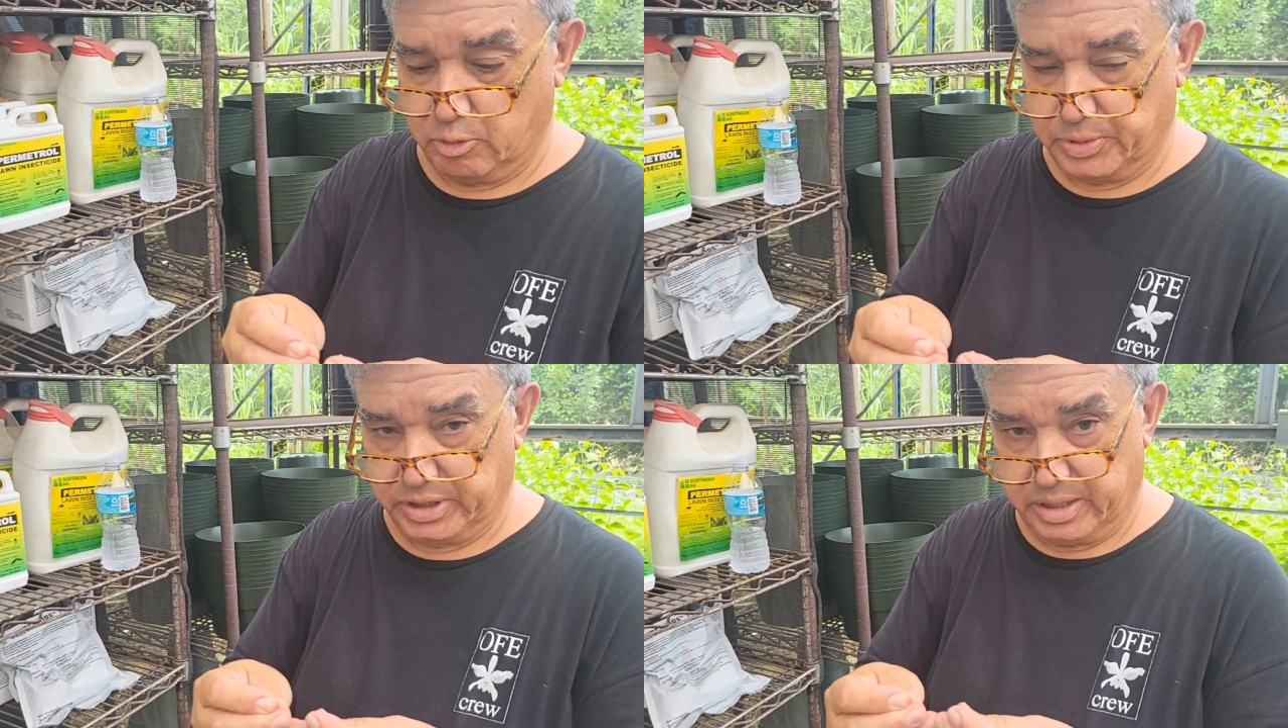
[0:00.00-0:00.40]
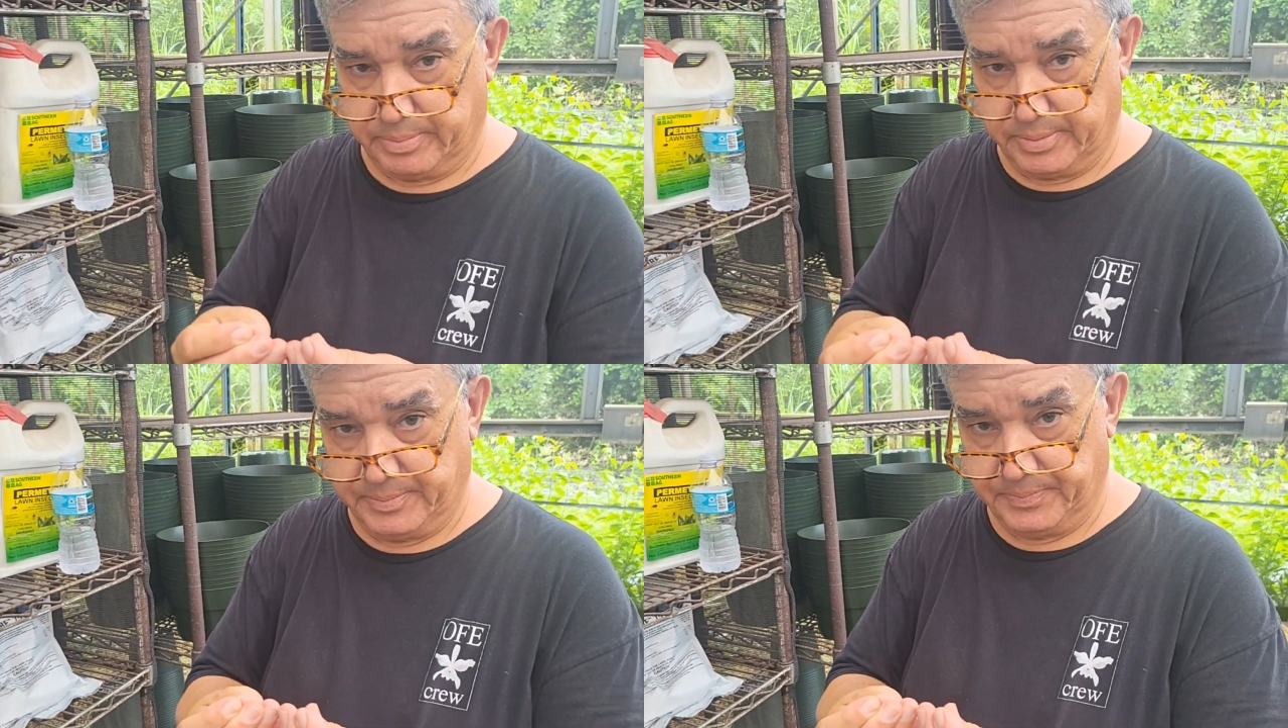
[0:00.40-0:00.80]
open up,
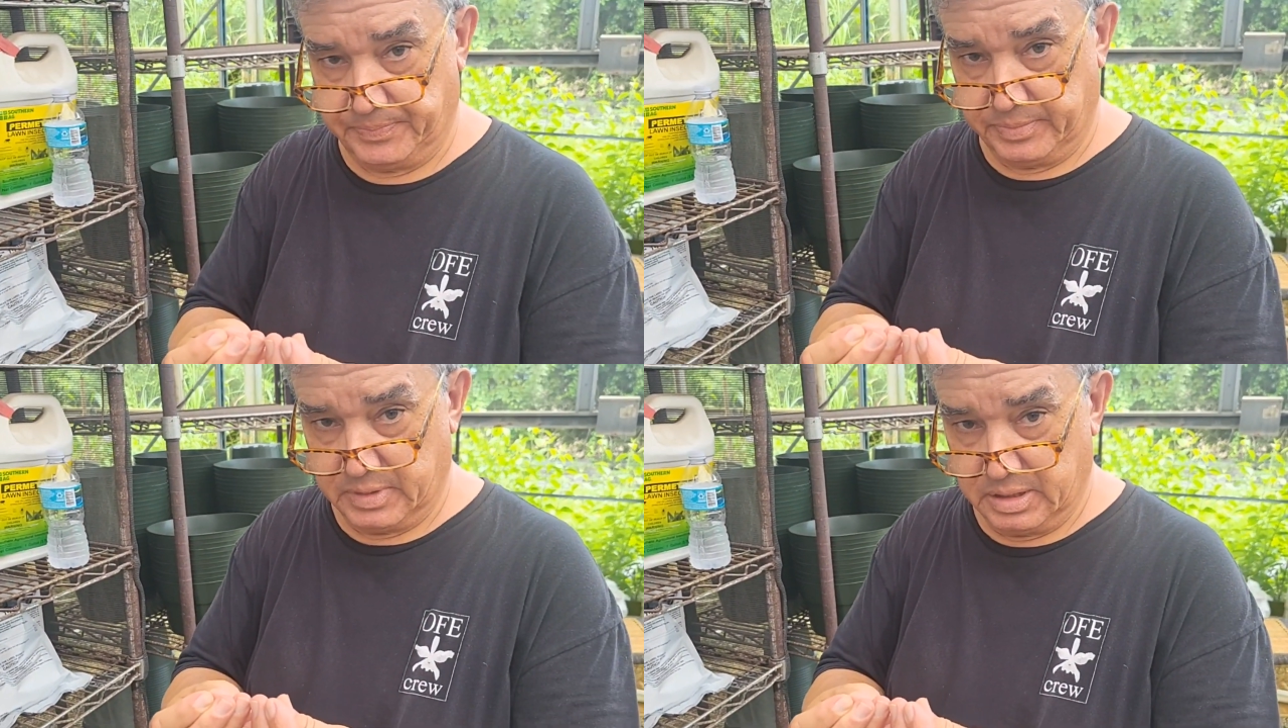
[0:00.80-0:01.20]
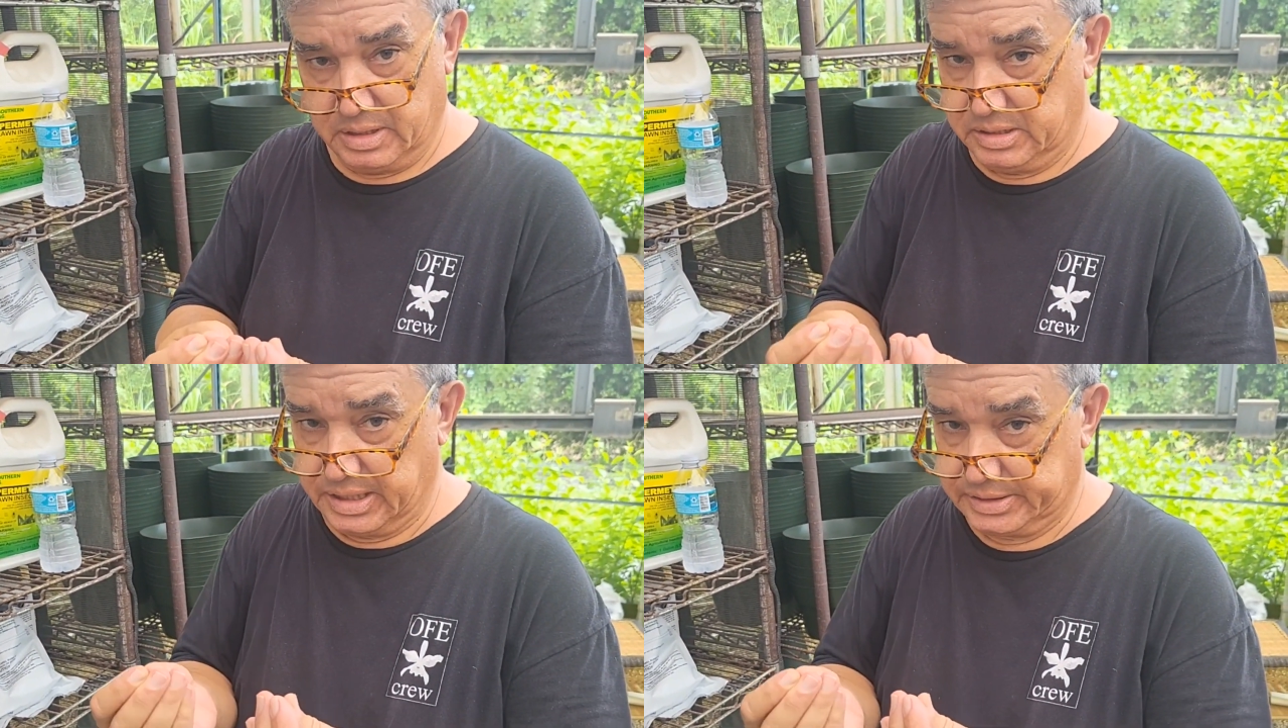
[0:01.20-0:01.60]

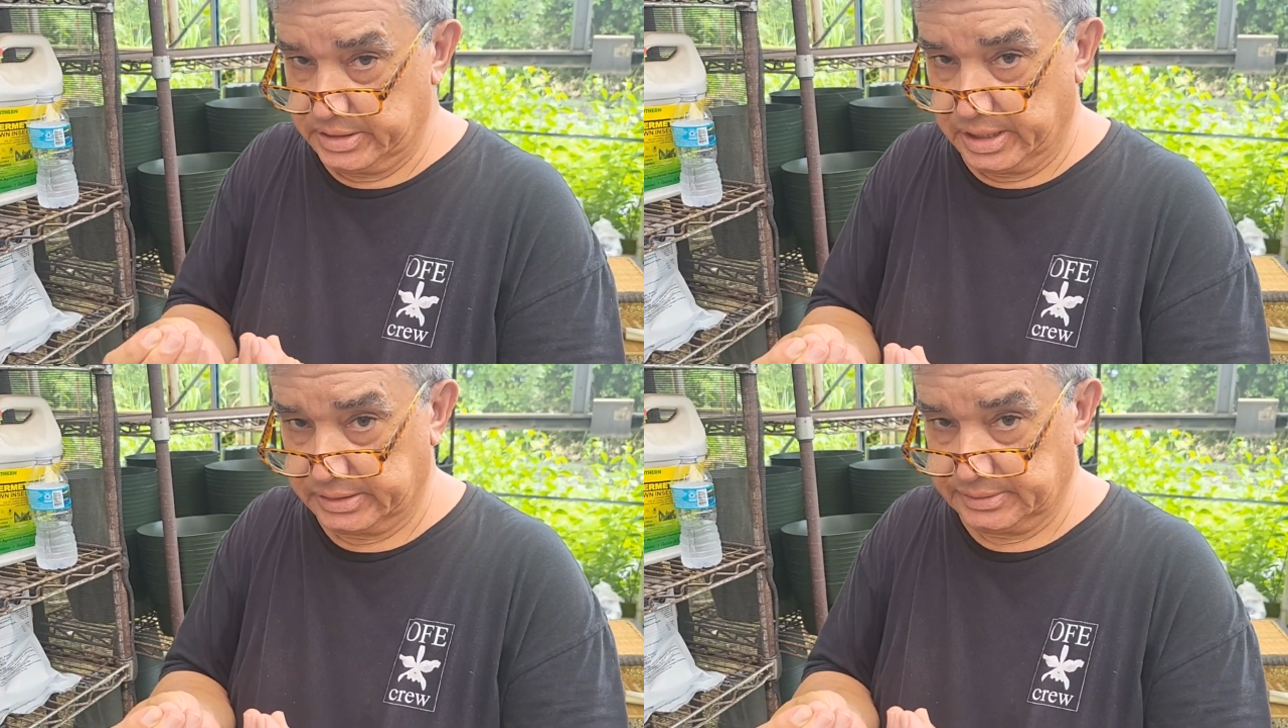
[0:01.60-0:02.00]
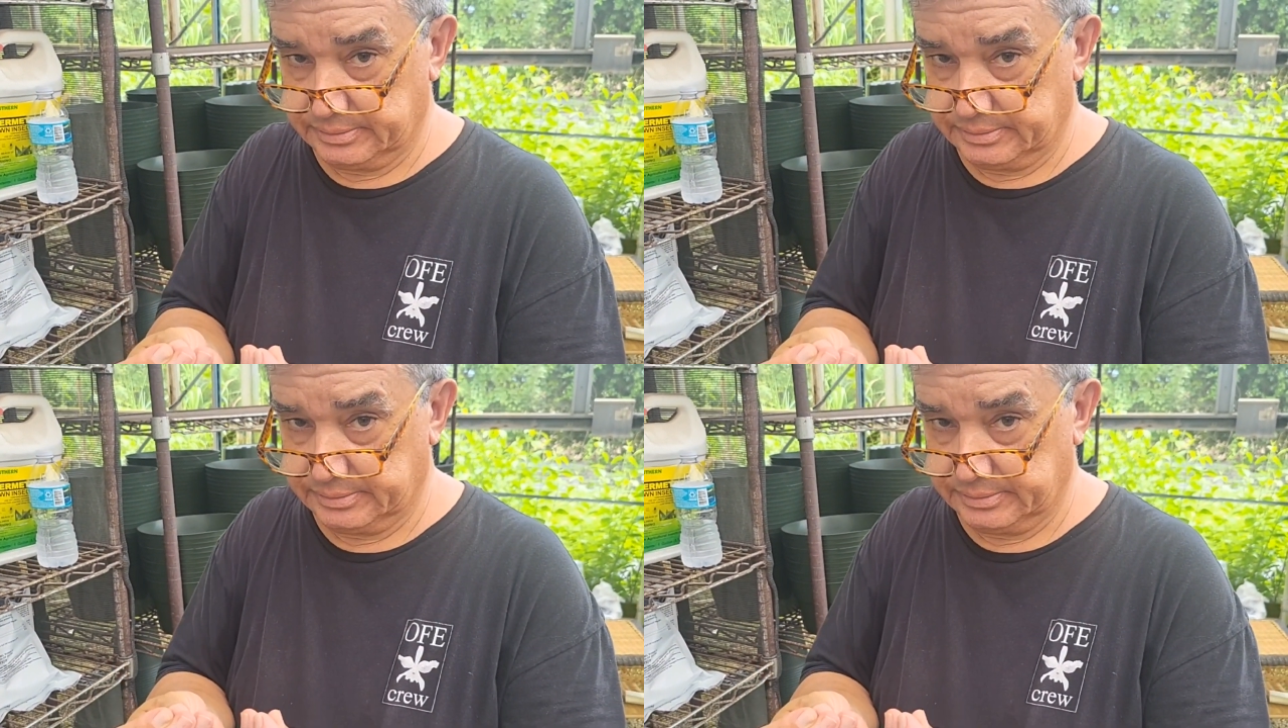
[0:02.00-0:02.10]
that's done.